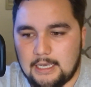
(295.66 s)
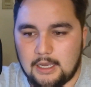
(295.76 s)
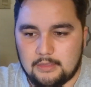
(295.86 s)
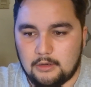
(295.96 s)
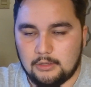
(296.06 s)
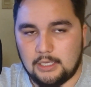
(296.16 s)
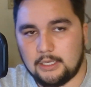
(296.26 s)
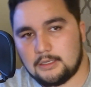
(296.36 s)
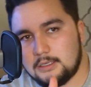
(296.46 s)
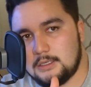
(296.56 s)
And they were
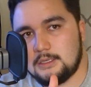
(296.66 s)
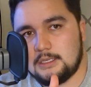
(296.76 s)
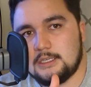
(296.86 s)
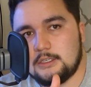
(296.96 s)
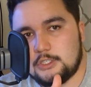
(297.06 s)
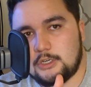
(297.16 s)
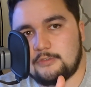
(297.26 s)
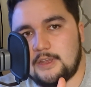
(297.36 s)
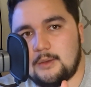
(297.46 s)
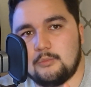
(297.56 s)
like, sure
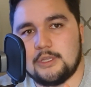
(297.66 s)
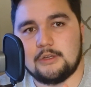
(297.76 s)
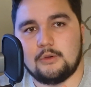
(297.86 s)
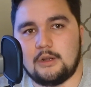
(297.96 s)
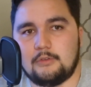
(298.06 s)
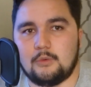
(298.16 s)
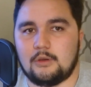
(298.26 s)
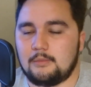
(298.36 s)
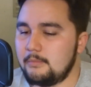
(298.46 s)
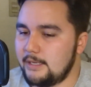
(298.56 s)
fam, we can do whatever you
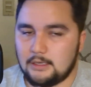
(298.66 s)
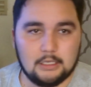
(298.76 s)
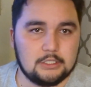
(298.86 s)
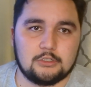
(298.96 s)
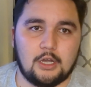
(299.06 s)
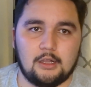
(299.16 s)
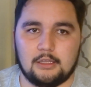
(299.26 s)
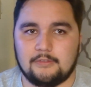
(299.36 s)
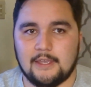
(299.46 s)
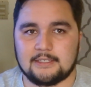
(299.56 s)
want. I'm like,
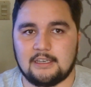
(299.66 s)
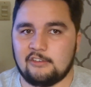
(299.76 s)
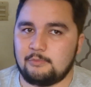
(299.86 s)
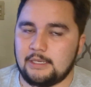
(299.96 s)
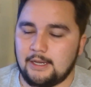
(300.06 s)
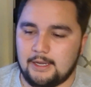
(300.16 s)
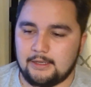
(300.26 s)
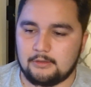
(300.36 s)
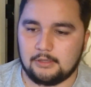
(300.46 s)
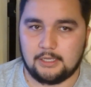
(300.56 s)
solid, thanks
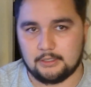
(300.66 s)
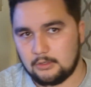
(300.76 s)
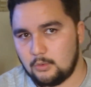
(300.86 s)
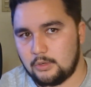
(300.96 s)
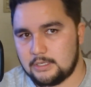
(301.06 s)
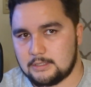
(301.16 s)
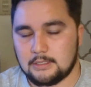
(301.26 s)
FBI. They're like, no worries.